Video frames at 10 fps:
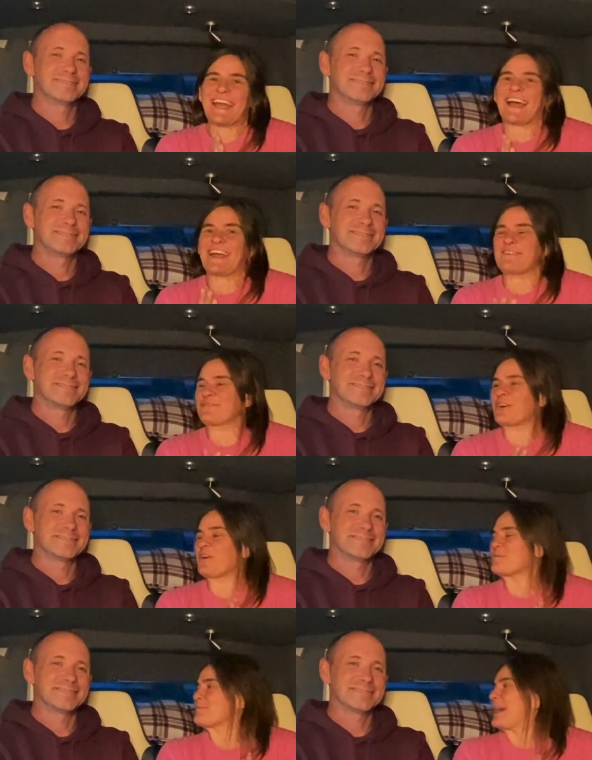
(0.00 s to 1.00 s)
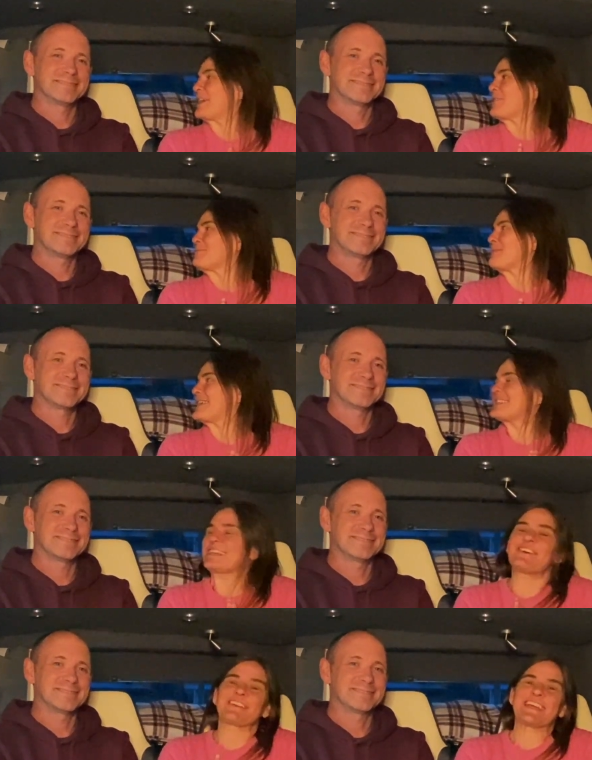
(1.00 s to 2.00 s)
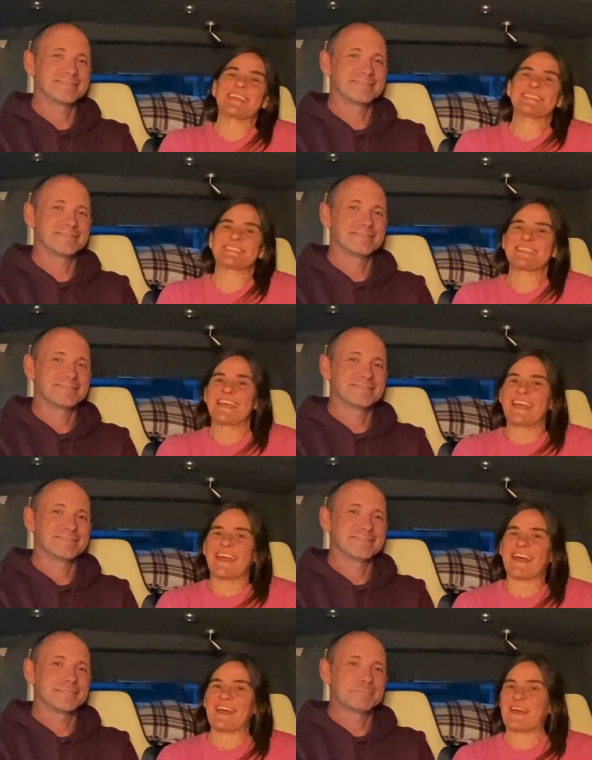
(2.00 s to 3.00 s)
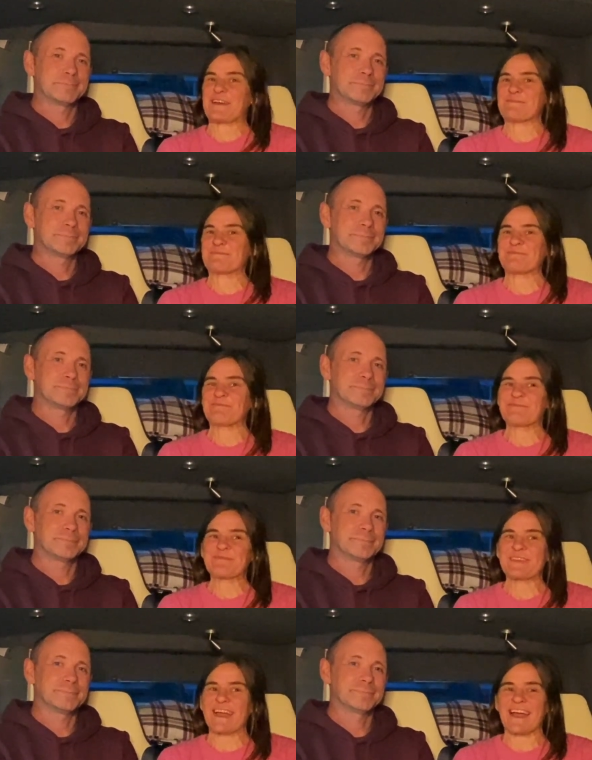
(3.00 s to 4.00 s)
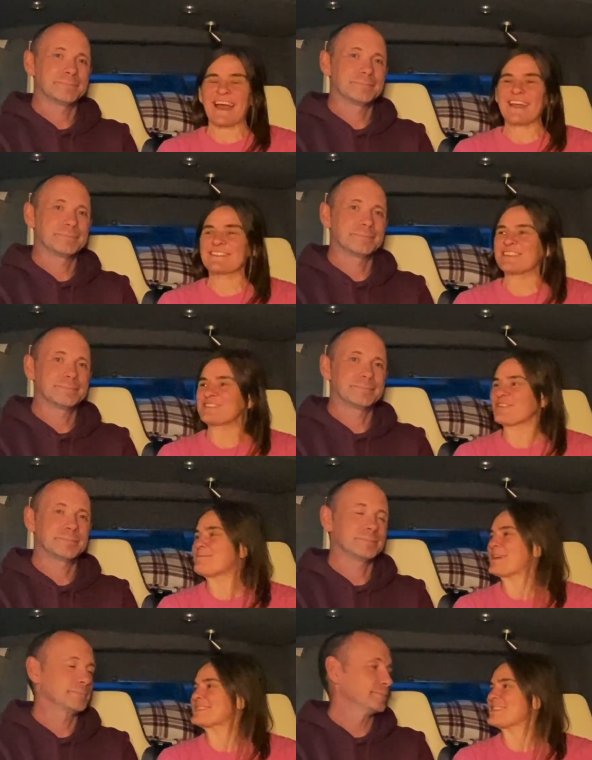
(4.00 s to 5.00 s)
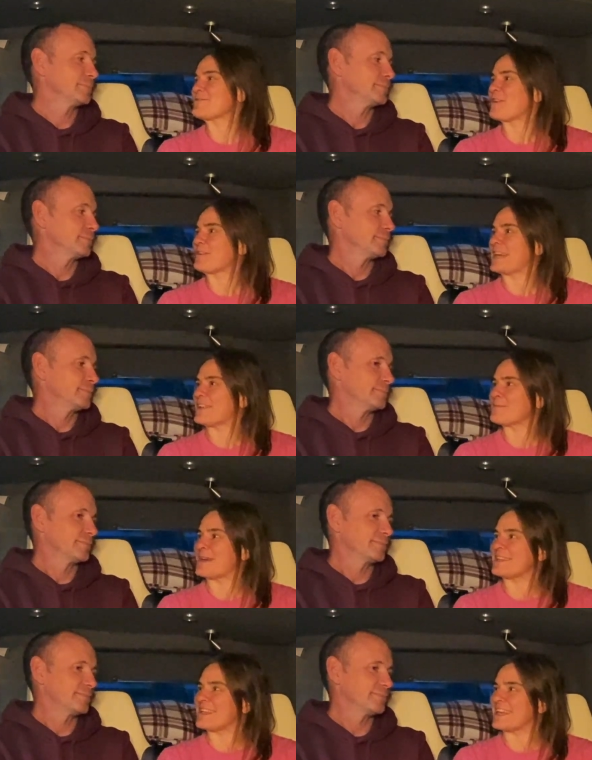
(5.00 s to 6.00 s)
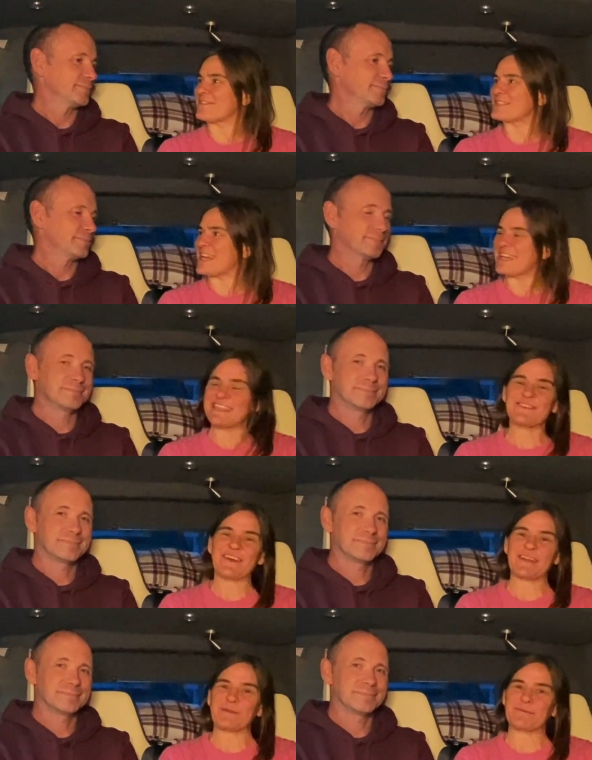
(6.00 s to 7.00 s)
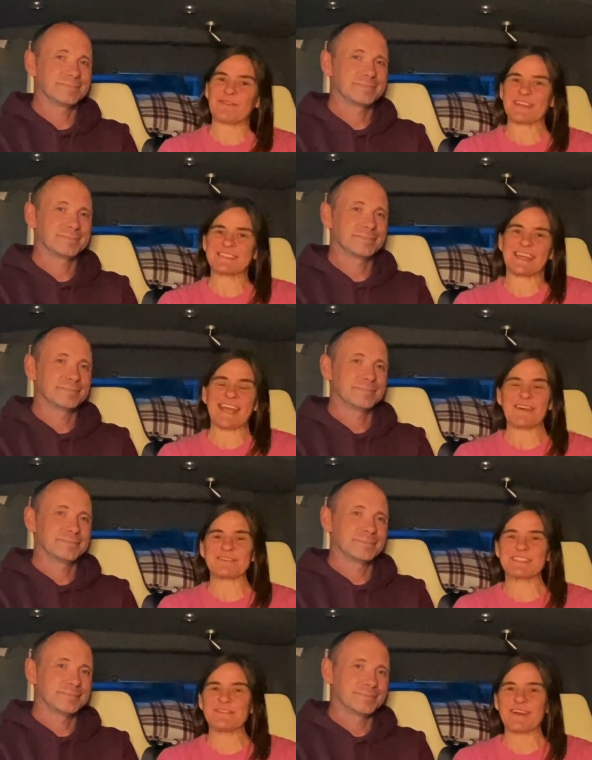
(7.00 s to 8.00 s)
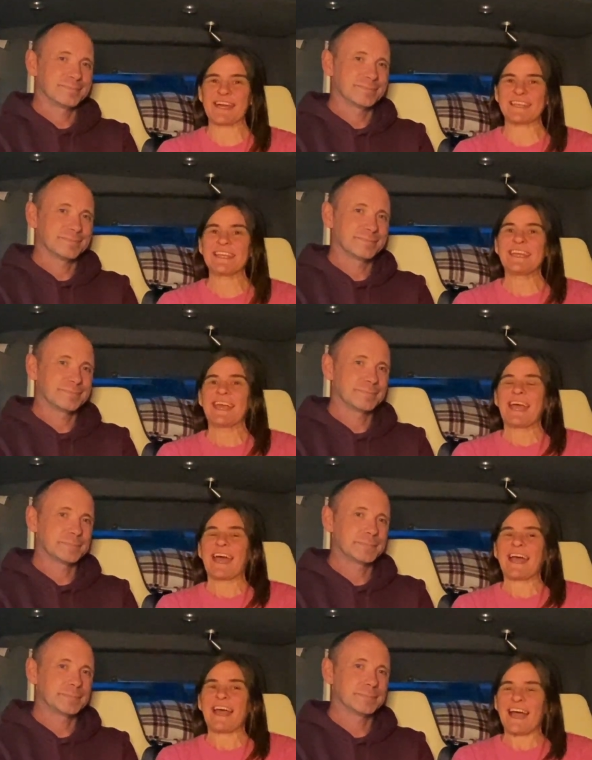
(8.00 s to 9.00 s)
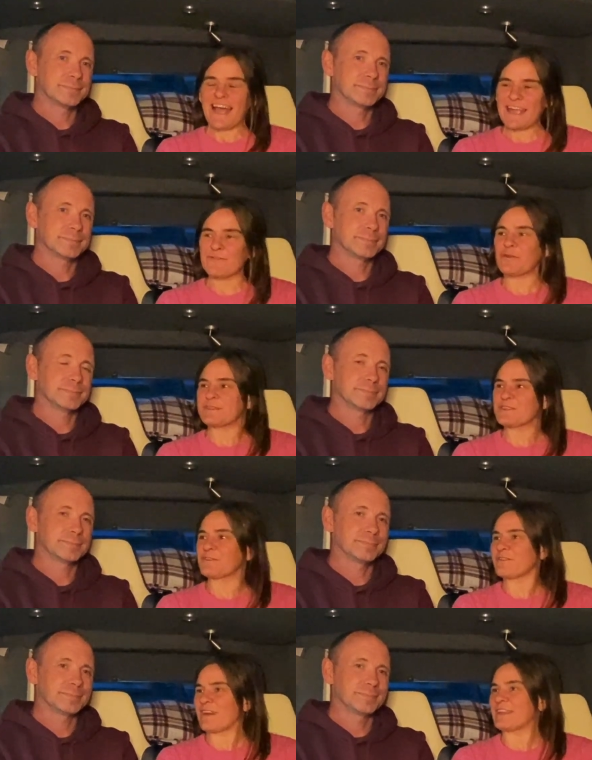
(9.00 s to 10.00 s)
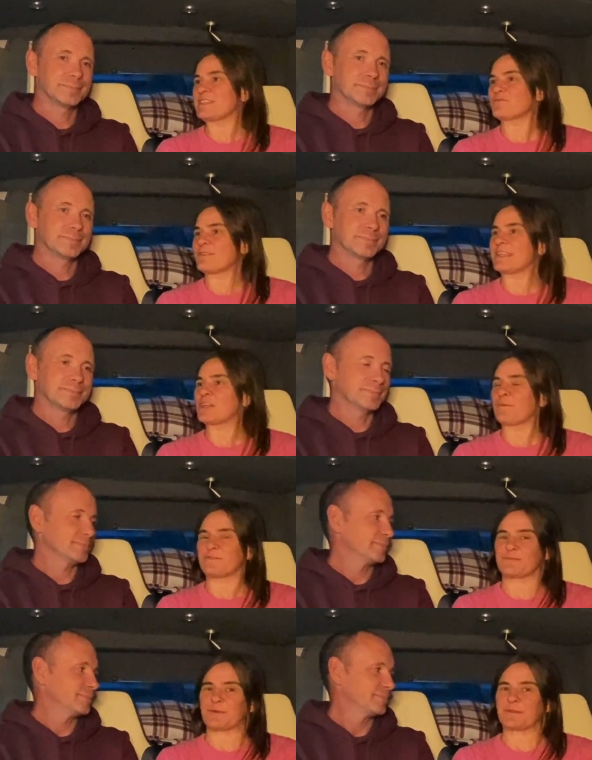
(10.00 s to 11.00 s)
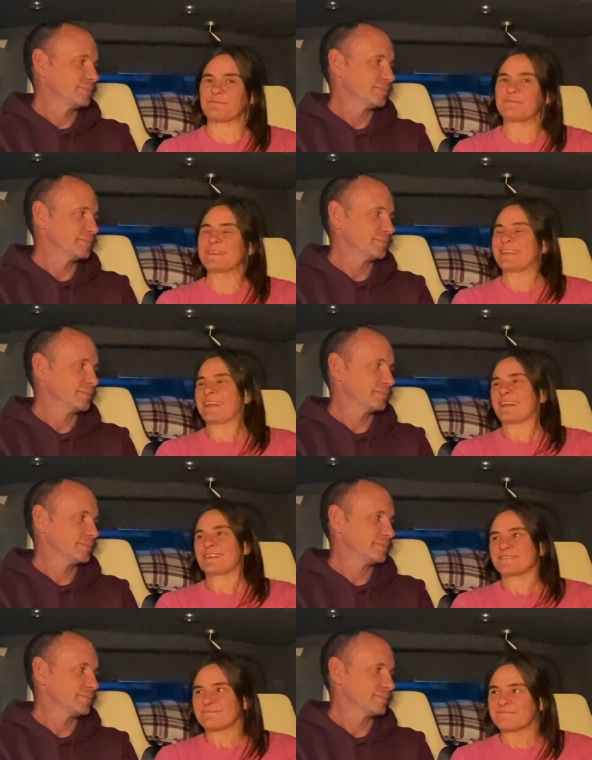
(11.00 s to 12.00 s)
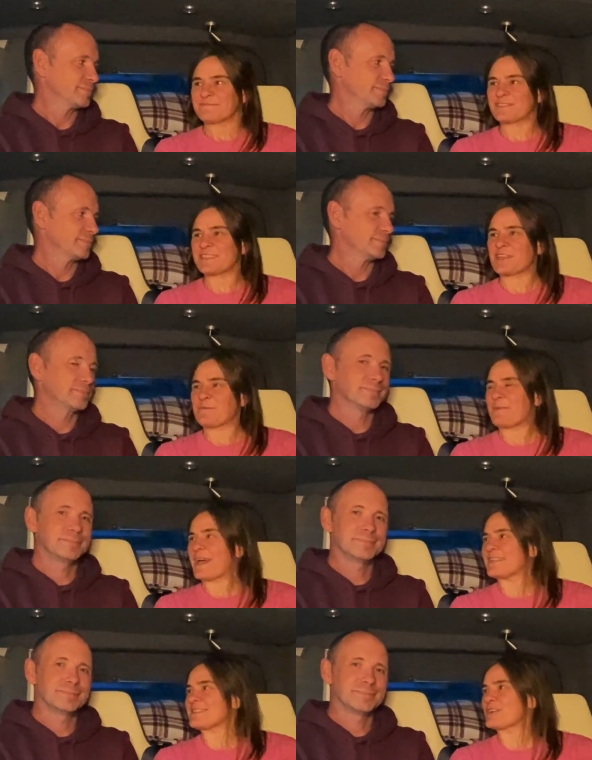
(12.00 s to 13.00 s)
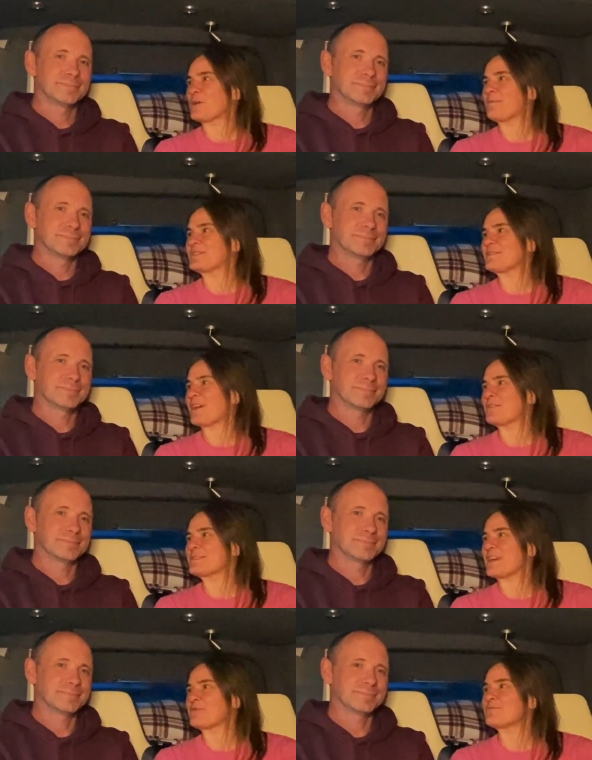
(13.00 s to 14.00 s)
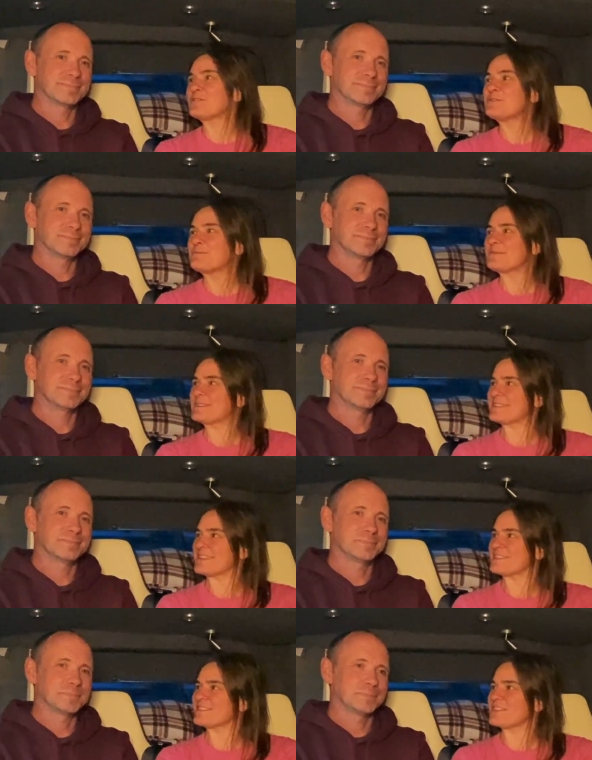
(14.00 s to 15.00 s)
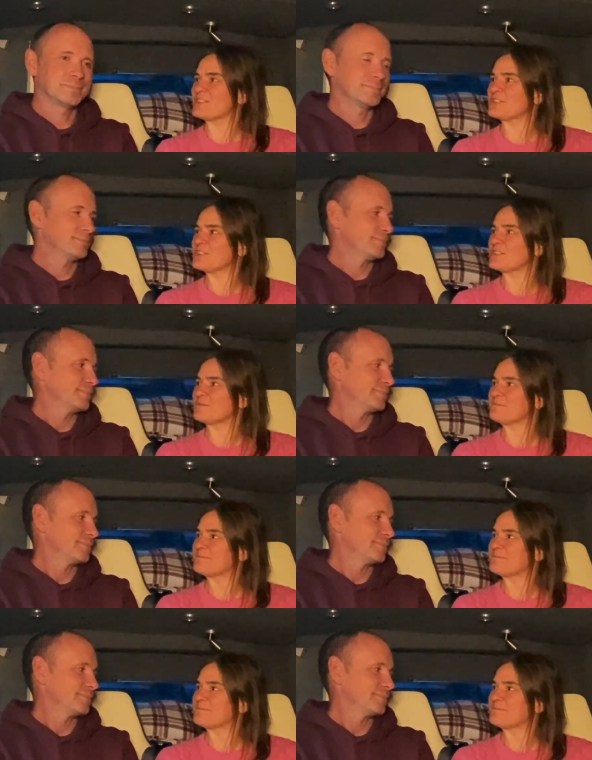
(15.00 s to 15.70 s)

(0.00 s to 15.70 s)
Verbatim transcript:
Speaker 1: I've got my own bedding on it. Um, there's nothing better than rolling out the bed at the end of a day in the van when we've had a day out in the van. I have always thought the van is really comfortable. Does it compare to the comfort of hotel rooms as such?